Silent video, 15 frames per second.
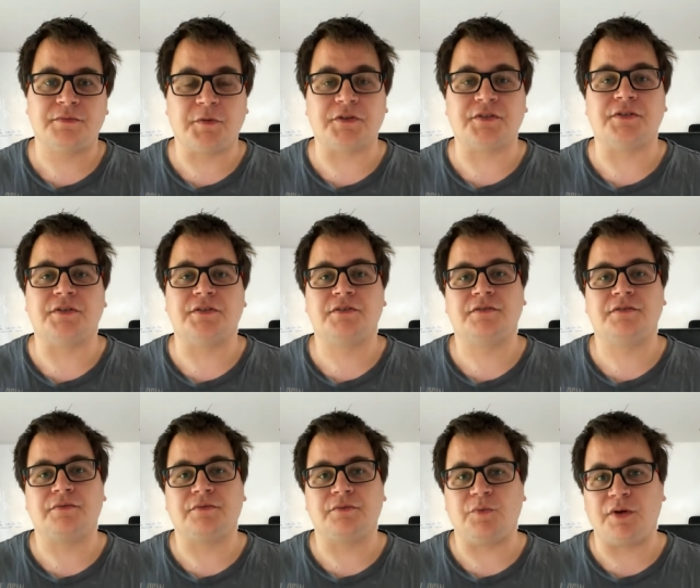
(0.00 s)
sponsors.
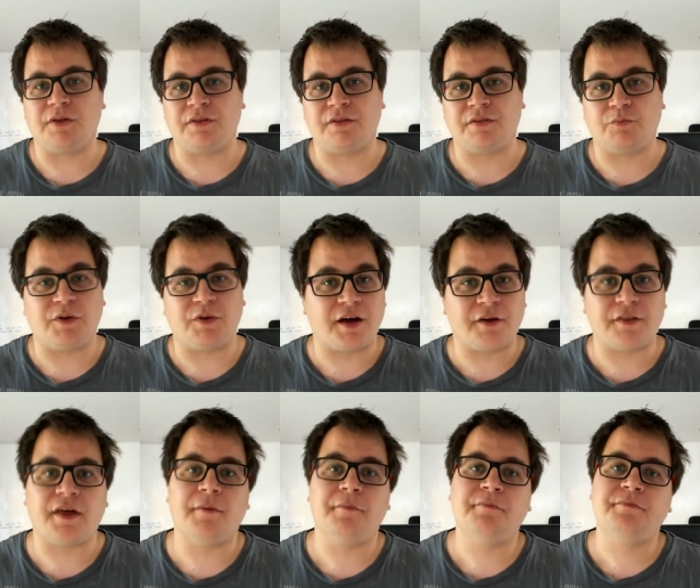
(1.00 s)
Without
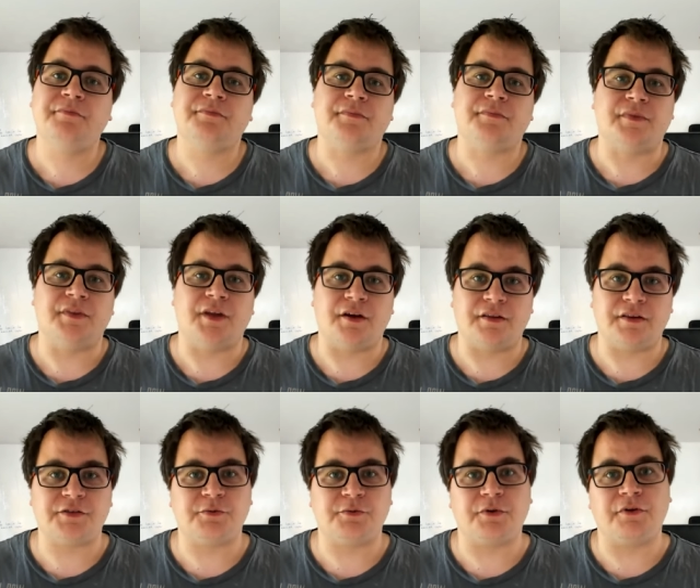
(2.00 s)
them, none of
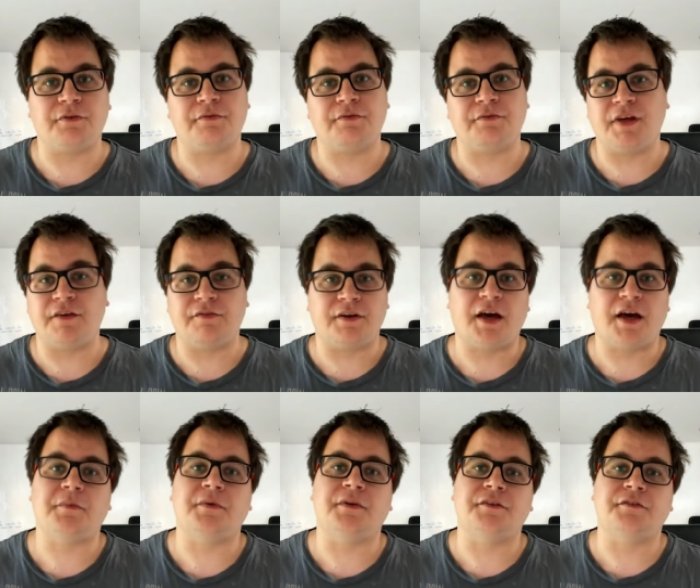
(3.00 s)
this would have even
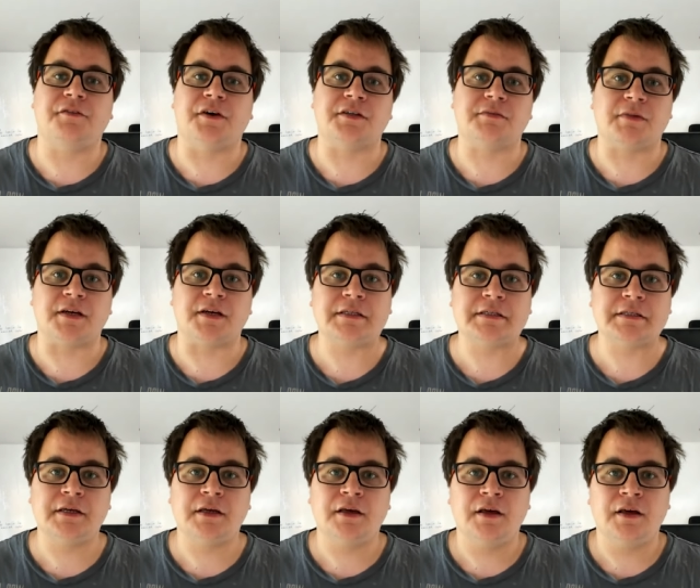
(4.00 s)
happened in the first place.
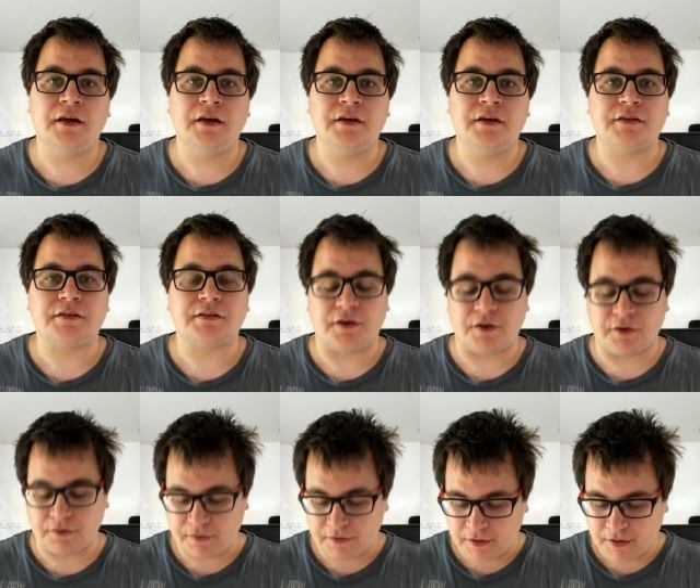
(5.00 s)

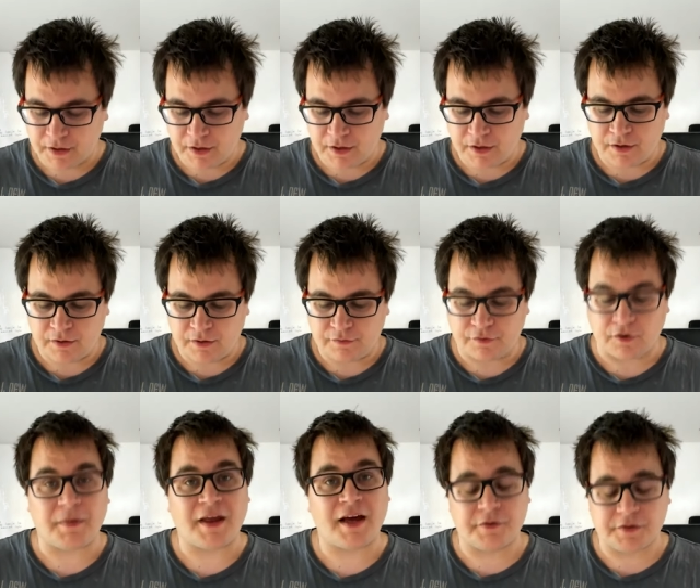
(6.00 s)
So for
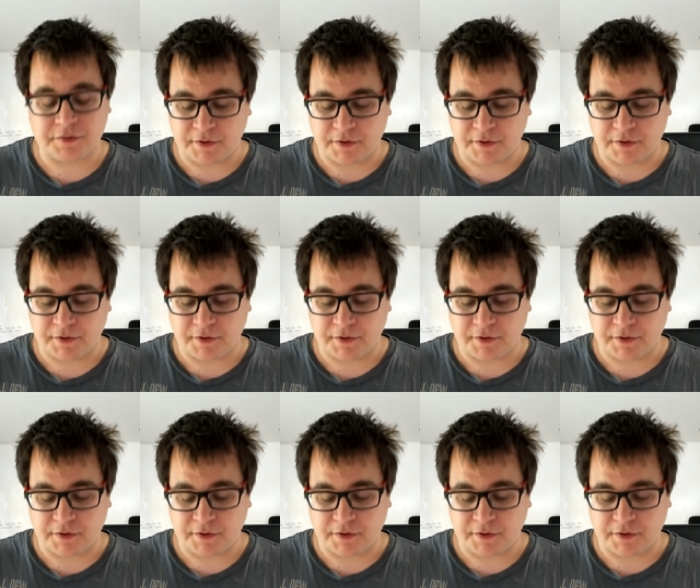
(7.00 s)
our platinum